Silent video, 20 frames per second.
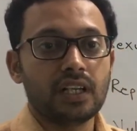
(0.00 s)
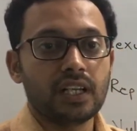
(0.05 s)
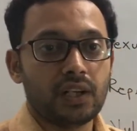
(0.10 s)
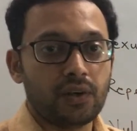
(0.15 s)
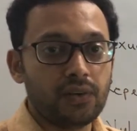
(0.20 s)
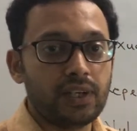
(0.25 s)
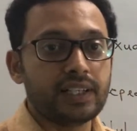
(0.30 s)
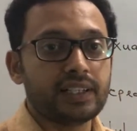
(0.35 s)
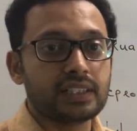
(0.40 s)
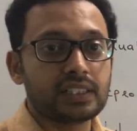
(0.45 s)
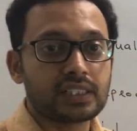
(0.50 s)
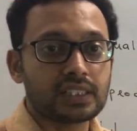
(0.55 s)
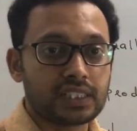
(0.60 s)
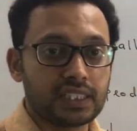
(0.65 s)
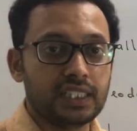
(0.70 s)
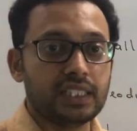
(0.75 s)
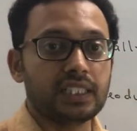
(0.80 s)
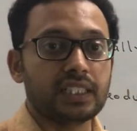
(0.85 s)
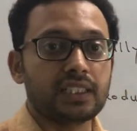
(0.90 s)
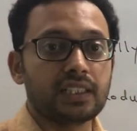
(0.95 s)
Now let us
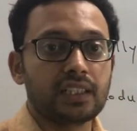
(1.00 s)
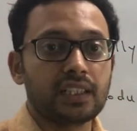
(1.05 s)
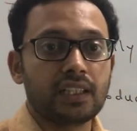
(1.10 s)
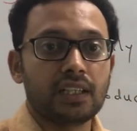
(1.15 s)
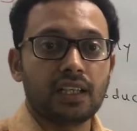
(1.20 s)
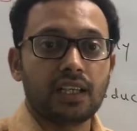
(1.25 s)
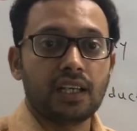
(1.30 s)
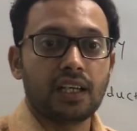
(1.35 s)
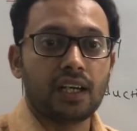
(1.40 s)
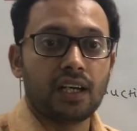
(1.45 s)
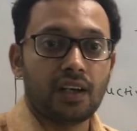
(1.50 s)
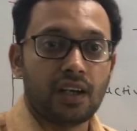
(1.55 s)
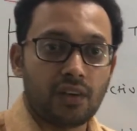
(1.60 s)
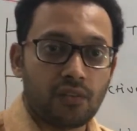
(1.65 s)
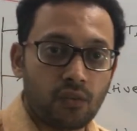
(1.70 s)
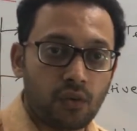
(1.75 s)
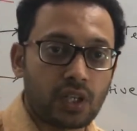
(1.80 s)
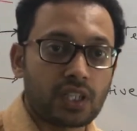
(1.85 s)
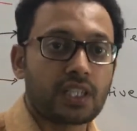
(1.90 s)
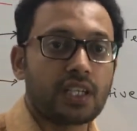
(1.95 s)
see
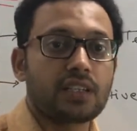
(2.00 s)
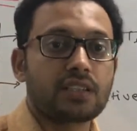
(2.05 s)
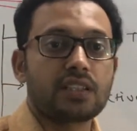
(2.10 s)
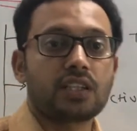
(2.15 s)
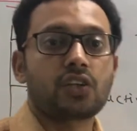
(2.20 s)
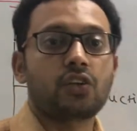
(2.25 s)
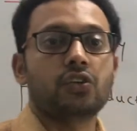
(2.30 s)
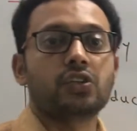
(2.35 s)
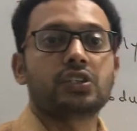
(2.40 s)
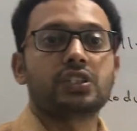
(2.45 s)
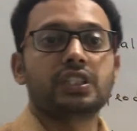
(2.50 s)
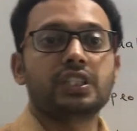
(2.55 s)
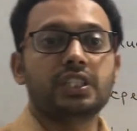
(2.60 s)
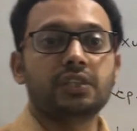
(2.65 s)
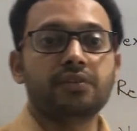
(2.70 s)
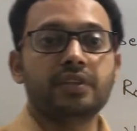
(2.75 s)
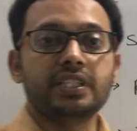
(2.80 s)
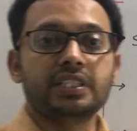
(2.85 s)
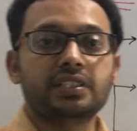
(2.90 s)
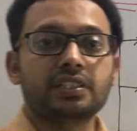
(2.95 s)
what are the
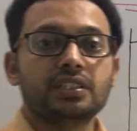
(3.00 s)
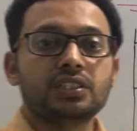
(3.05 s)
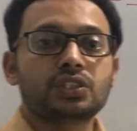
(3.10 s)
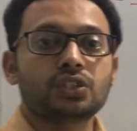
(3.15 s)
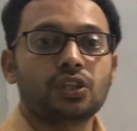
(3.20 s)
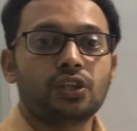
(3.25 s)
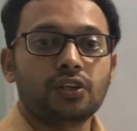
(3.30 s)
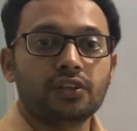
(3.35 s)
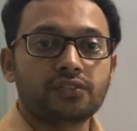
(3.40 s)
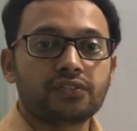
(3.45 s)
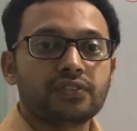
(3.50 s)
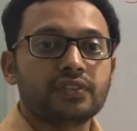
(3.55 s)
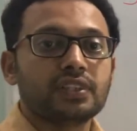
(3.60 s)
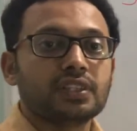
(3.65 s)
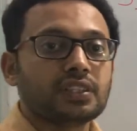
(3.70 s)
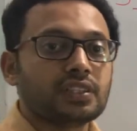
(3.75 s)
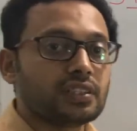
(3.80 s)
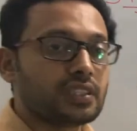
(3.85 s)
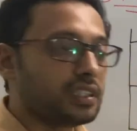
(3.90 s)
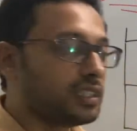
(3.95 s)
causative agents
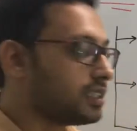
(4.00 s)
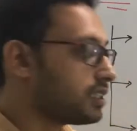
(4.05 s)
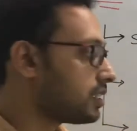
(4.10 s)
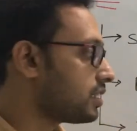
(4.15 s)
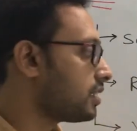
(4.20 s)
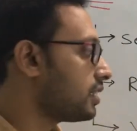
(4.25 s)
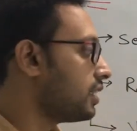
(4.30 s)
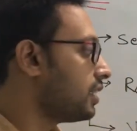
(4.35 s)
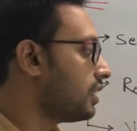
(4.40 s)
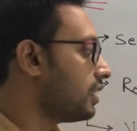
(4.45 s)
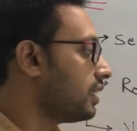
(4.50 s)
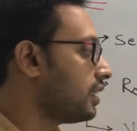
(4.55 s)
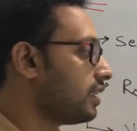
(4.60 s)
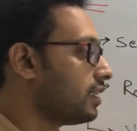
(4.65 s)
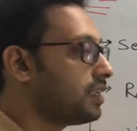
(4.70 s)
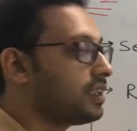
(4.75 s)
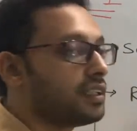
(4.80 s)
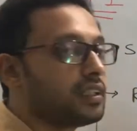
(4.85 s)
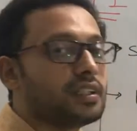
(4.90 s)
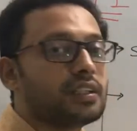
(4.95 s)
of these
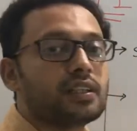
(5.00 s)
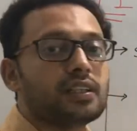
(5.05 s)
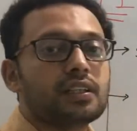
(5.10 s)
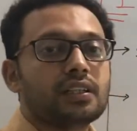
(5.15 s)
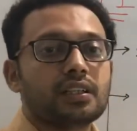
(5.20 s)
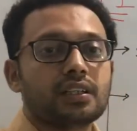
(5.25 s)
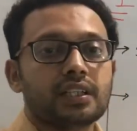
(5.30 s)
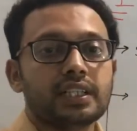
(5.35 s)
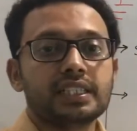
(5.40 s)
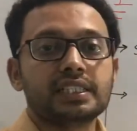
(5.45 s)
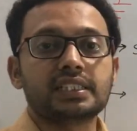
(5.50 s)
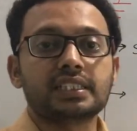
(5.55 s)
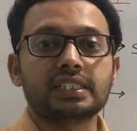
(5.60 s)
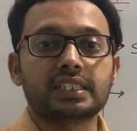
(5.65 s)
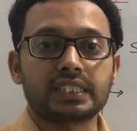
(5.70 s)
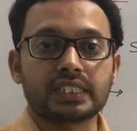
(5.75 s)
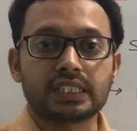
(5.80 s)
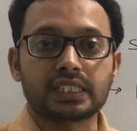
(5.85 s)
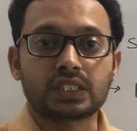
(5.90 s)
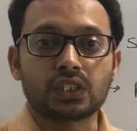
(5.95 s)

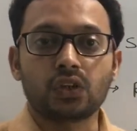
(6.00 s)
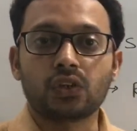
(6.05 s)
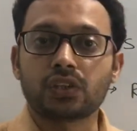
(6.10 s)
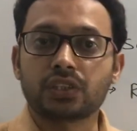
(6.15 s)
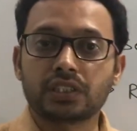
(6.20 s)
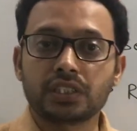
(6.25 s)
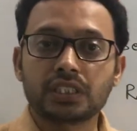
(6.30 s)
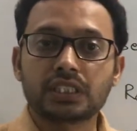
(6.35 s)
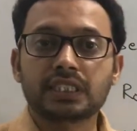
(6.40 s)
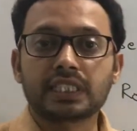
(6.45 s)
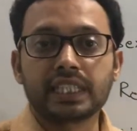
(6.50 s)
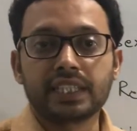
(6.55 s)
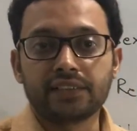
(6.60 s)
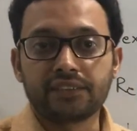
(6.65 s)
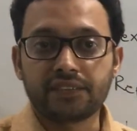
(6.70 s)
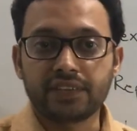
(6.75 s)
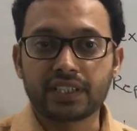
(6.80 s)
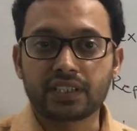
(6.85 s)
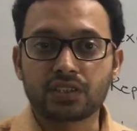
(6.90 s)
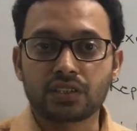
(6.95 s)
diseases or these
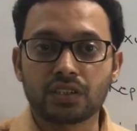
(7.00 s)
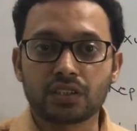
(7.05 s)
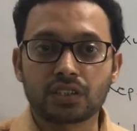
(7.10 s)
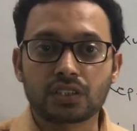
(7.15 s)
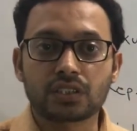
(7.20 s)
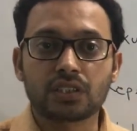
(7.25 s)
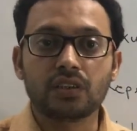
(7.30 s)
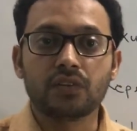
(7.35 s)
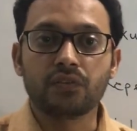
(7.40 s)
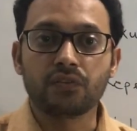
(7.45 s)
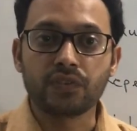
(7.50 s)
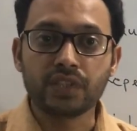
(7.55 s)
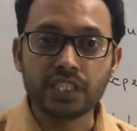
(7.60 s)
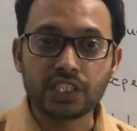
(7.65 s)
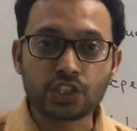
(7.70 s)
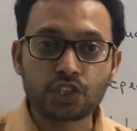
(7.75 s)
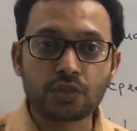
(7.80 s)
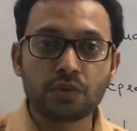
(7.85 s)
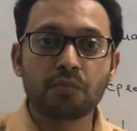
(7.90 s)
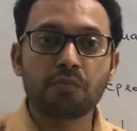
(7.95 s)
infections.
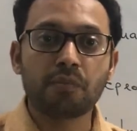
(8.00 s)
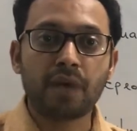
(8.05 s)
Which